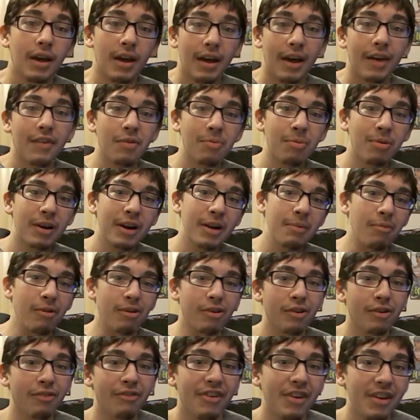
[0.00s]
Hey everybody,
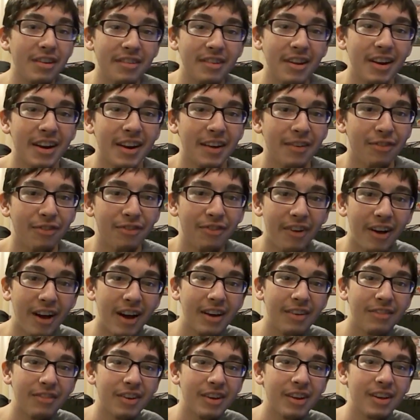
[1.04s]

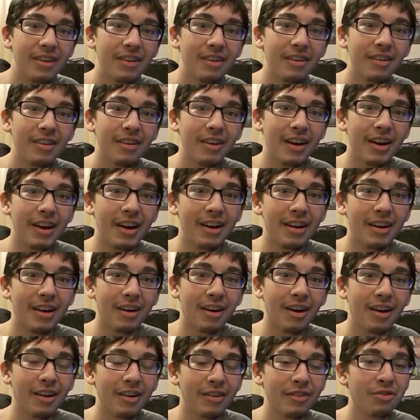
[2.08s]
MarlinFan1995 here, and
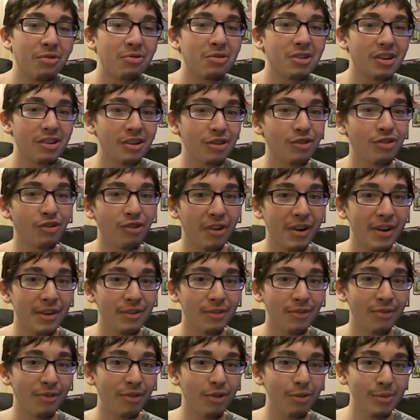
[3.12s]
I'm going to do another
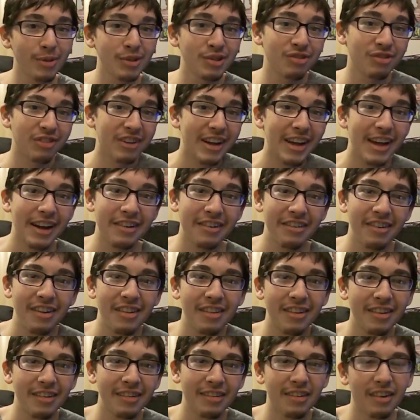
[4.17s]
Transformers reaction.
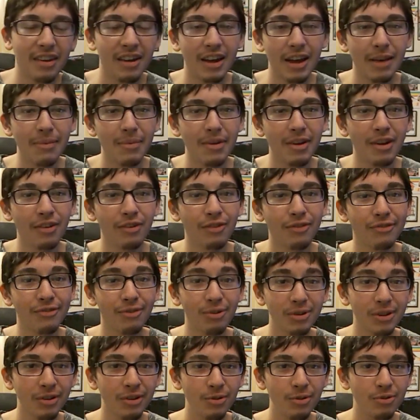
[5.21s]
This time it is
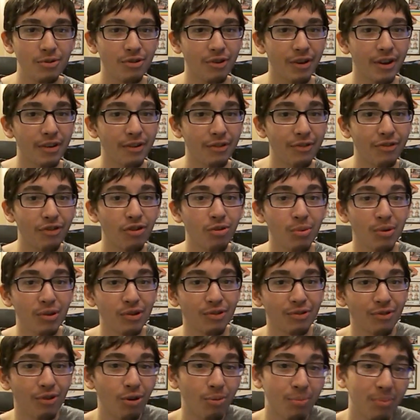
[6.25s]
for the new
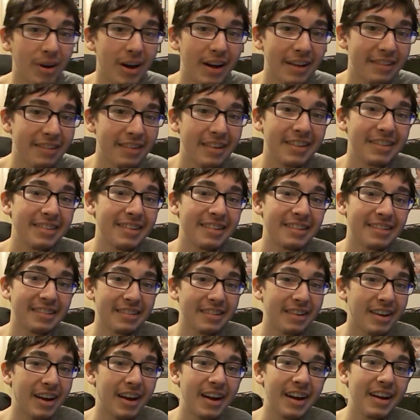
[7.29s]
Transformers Robots in
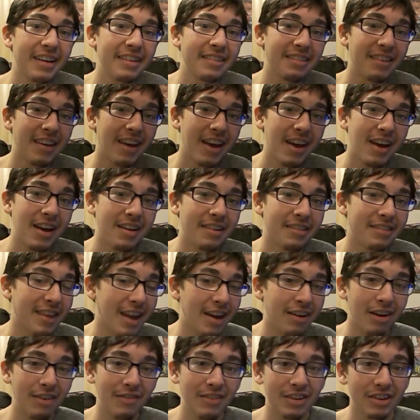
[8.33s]
Disguise
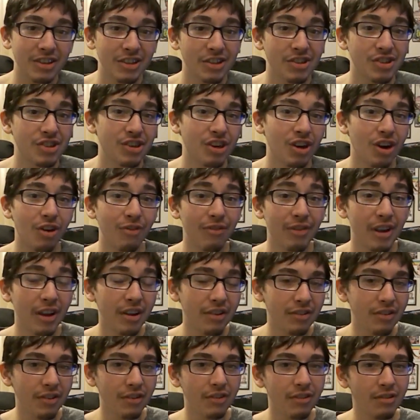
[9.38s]
television show, but it
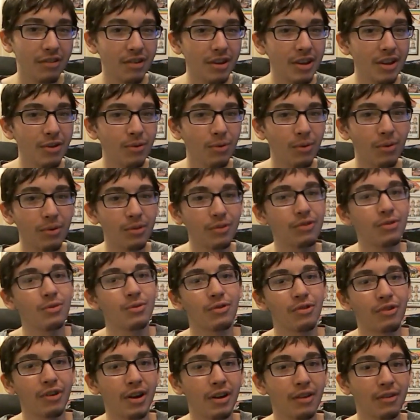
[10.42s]
is the sequel to
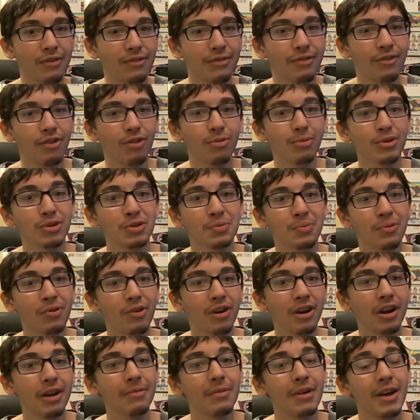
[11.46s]
Transformers
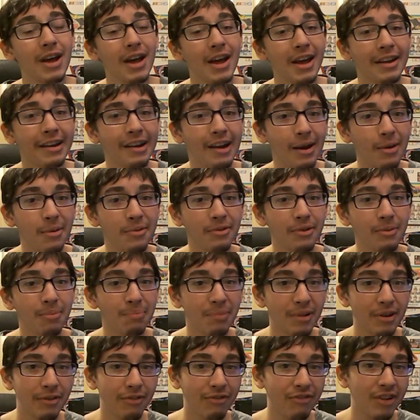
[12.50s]
Prime. Now, I was a
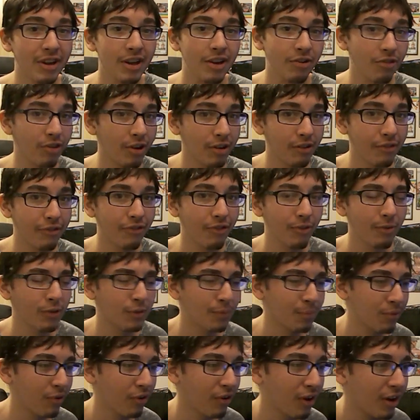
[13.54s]
big fan of Transformers
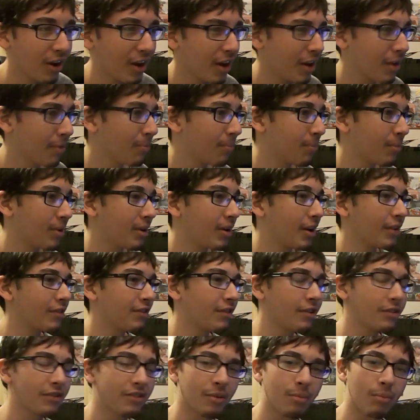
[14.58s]
Prime, but I
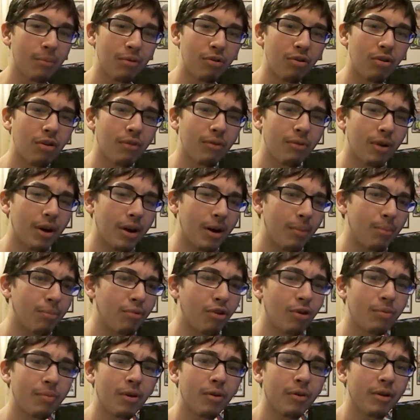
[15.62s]
saw some
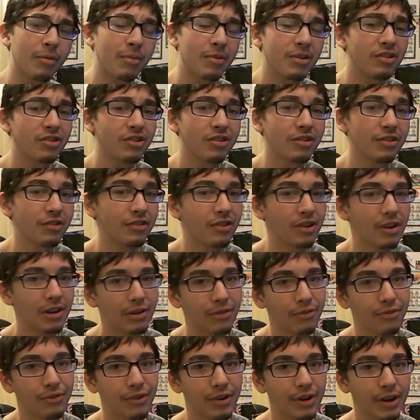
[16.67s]
promo images
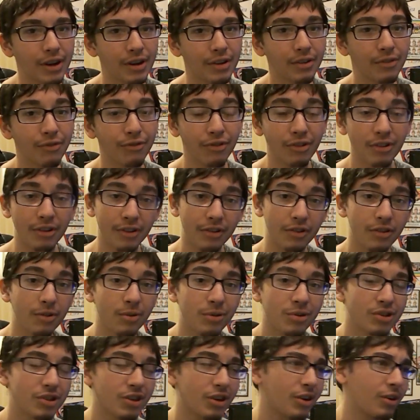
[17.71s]
for this new
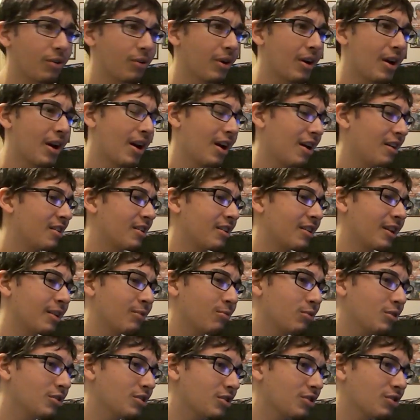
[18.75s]
show, and I
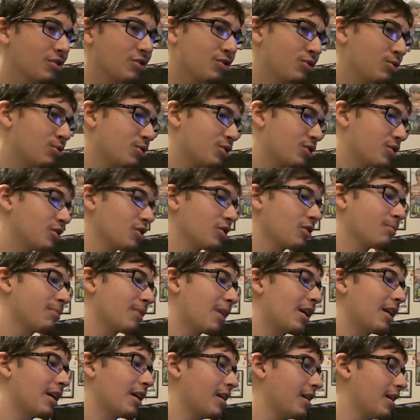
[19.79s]
wasn't too sure
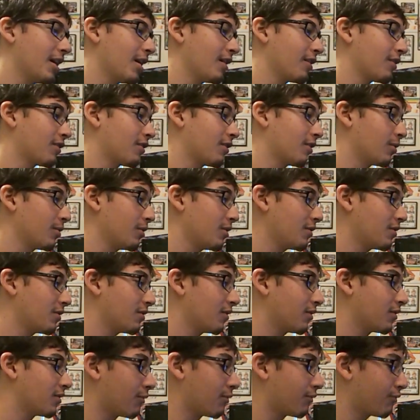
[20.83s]
about it yet, so this
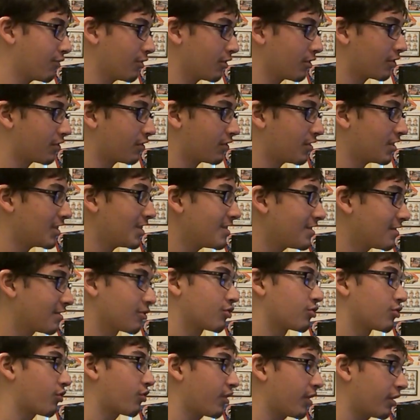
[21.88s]
is the first teaser
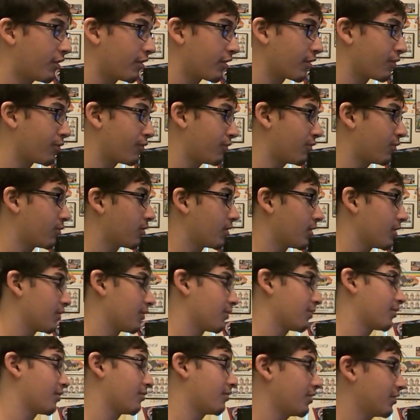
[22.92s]
trailer for it,
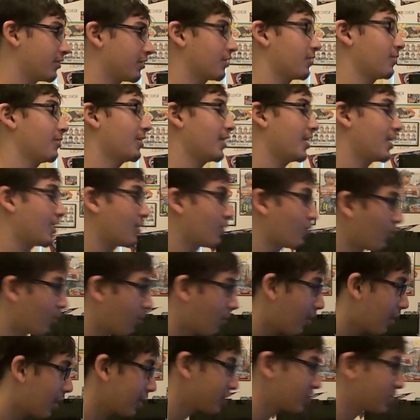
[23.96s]
so let's go ahead and
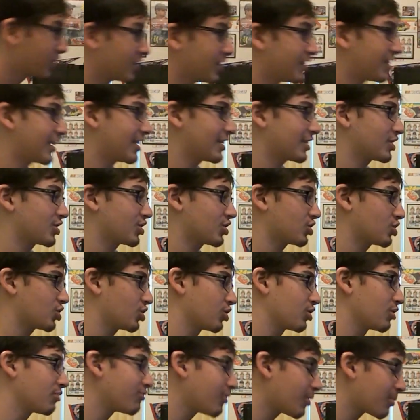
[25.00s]
watch it. Not
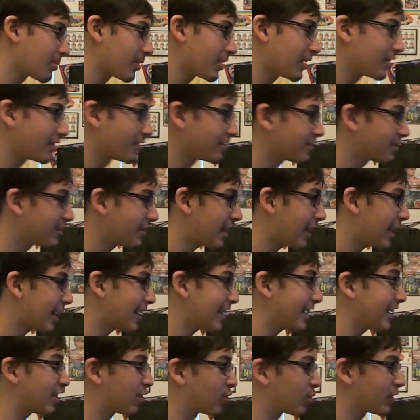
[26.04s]
sure if I'm going to
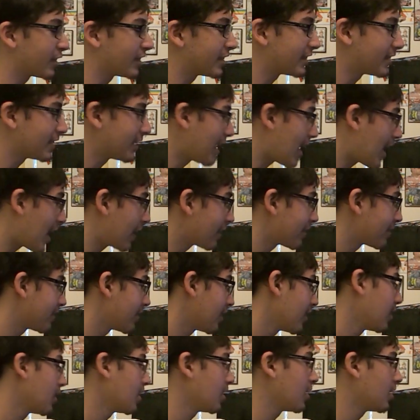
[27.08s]
like it or not.
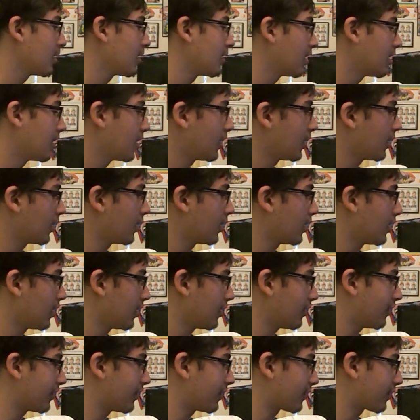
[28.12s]

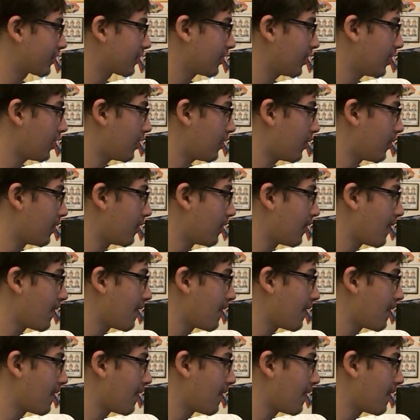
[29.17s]
Let's go.